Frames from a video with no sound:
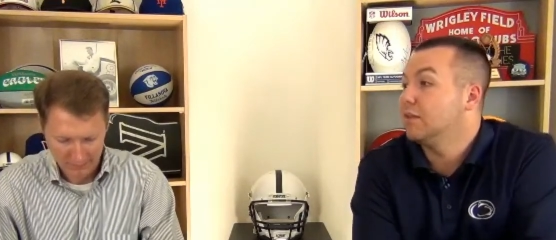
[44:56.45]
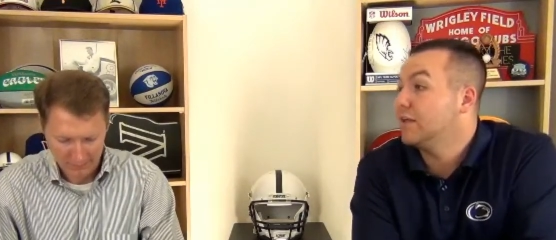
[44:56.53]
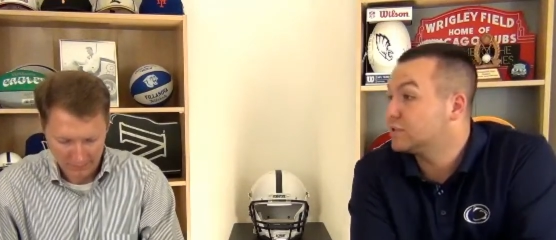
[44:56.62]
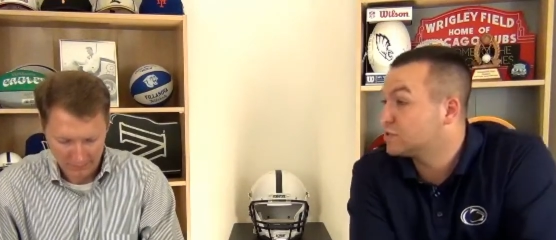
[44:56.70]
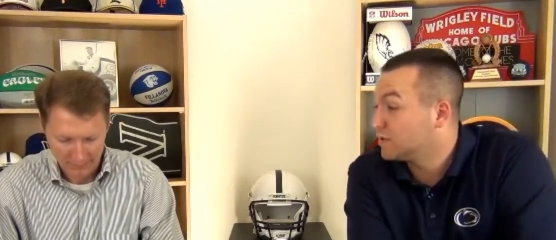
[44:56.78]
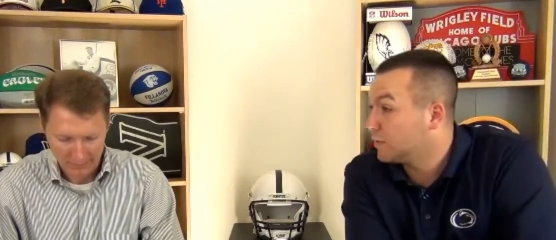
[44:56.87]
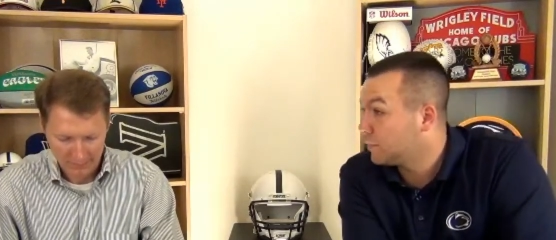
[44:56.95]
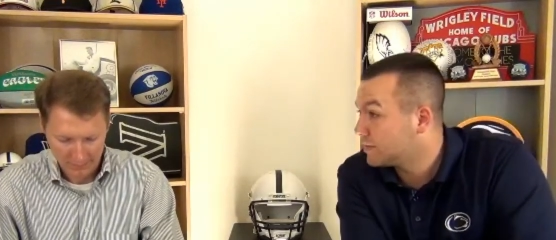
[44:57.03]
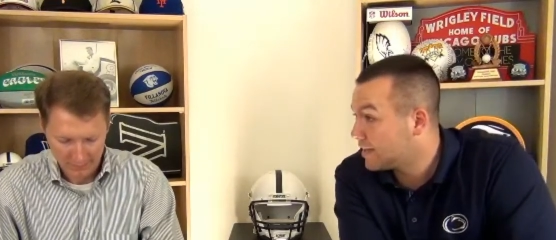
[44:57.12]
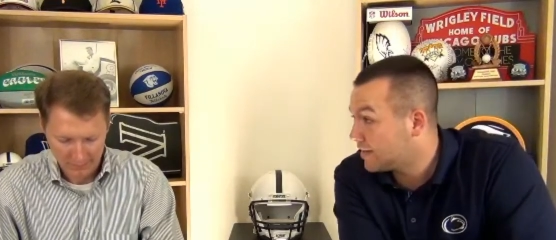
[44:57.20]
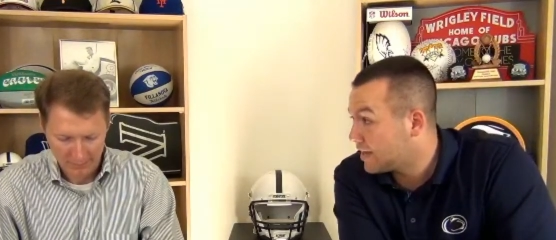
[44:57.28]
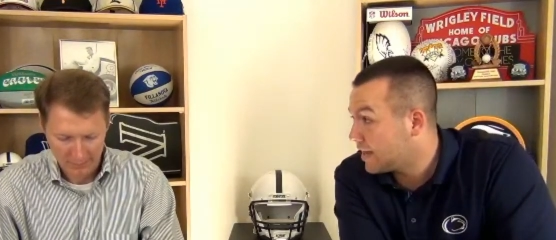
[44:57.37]
Speaker 1: Last year they went
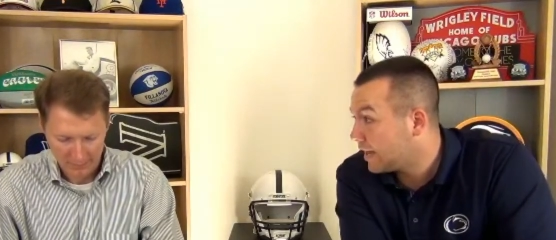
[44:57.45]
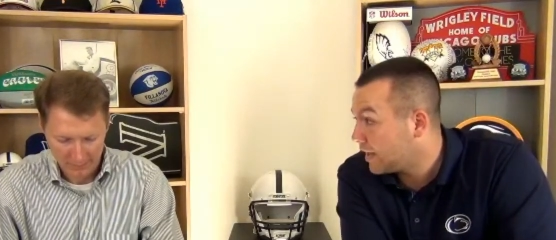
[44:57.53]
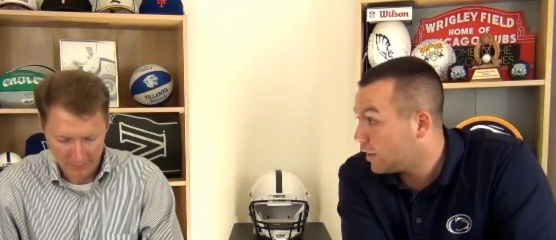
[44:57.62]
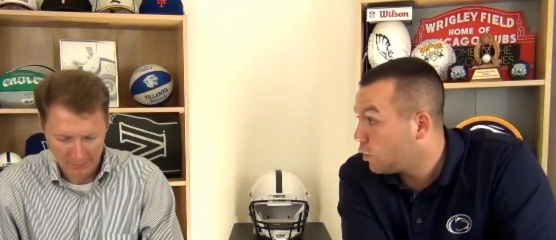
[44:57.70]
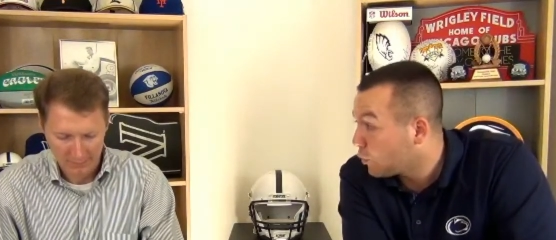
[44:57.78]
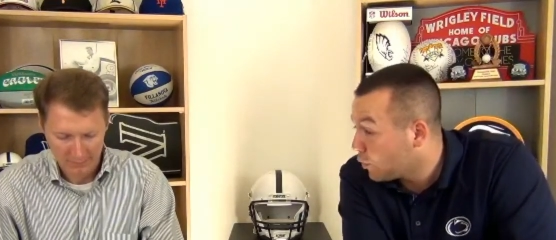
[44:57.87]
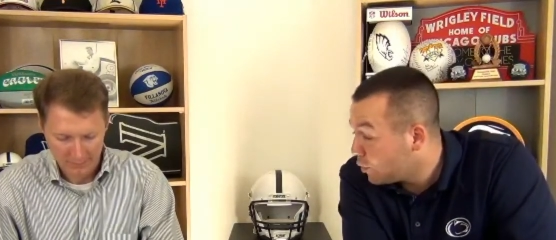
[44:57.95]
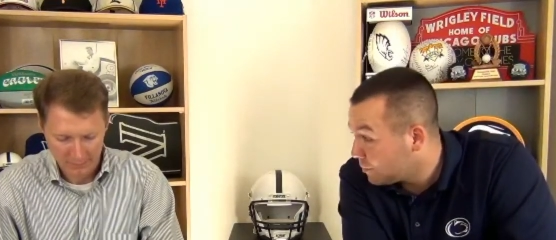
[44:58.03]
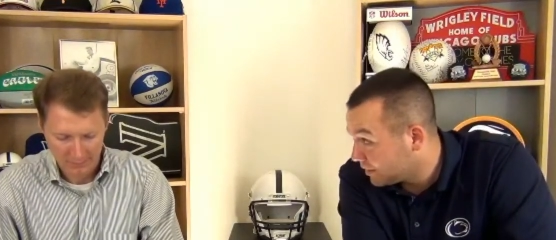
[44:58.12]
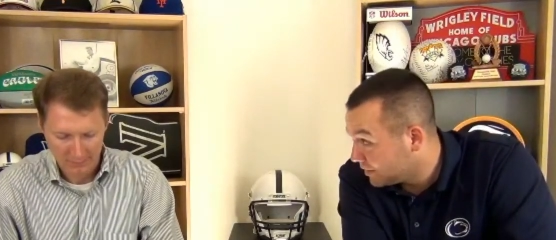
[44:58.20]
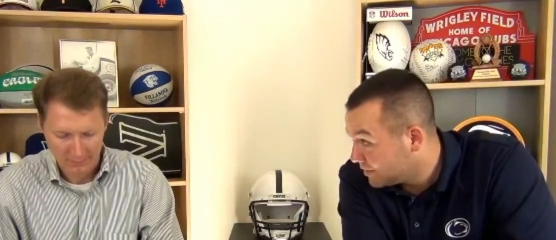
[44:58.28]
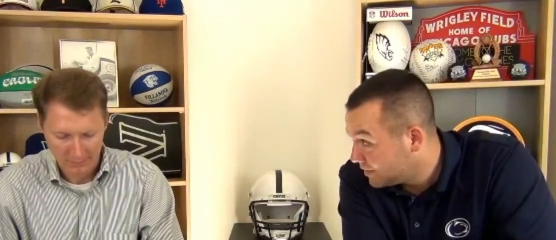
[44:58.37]
down to
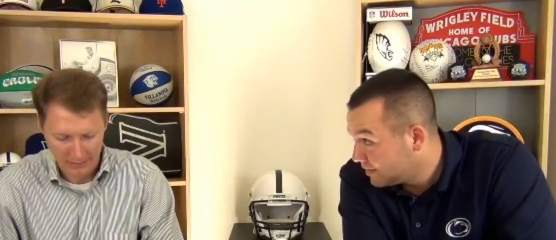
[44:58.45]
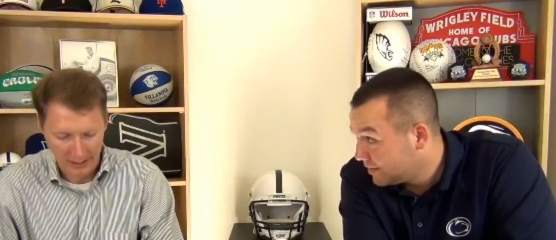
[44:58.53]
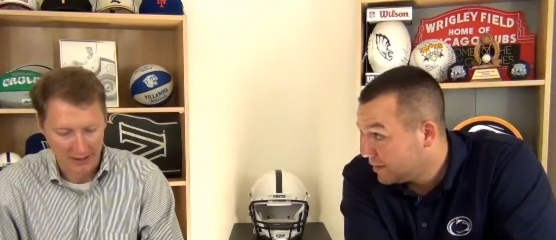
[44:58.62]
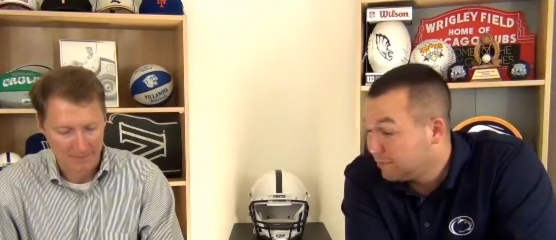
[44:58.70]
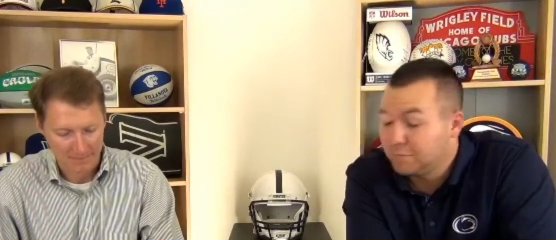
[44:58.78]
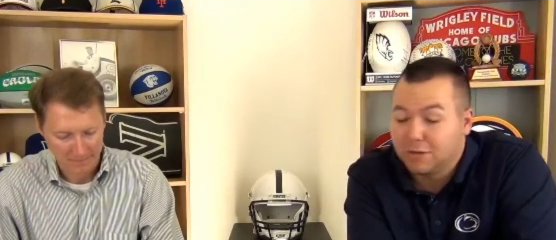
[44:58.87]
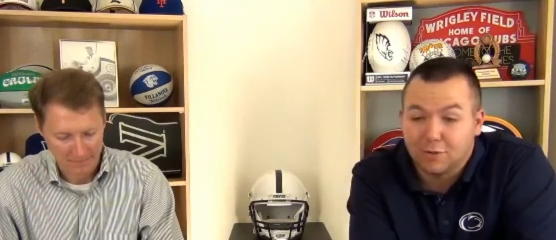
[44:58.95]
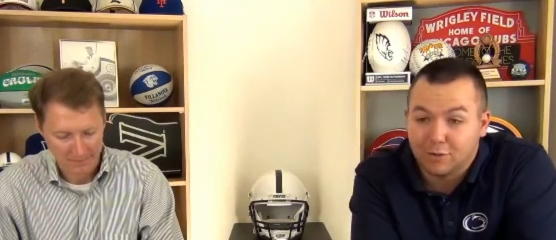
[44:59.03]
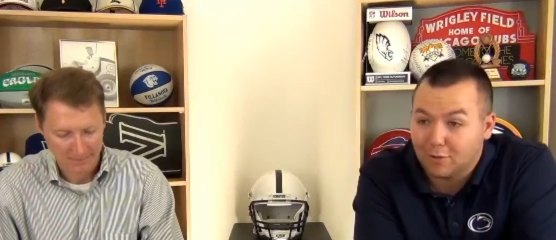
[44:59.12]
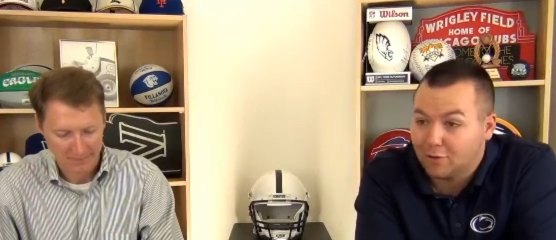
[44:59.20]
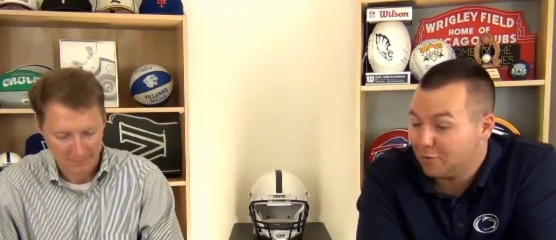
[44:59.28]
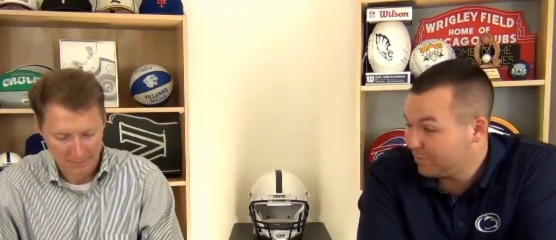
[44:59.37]
Oklahoma. Yeah. Beat
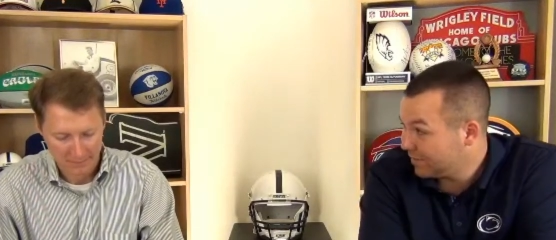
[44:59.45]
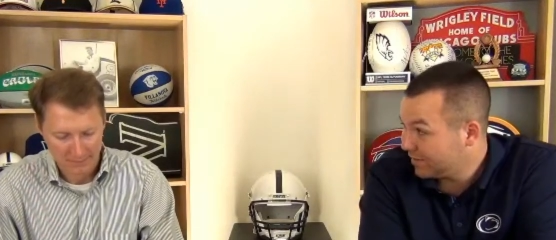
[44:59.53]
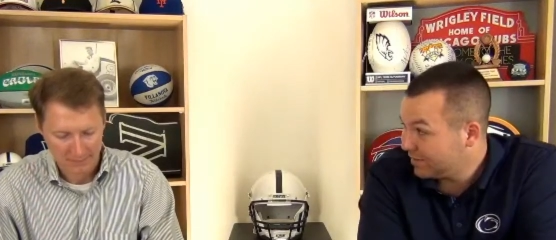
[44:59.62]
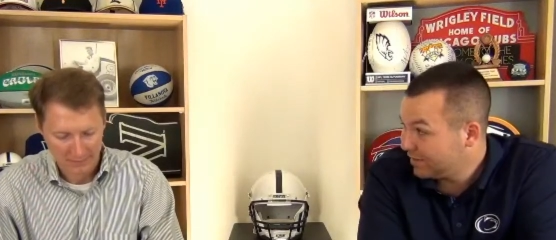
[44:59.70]
Oklahoma.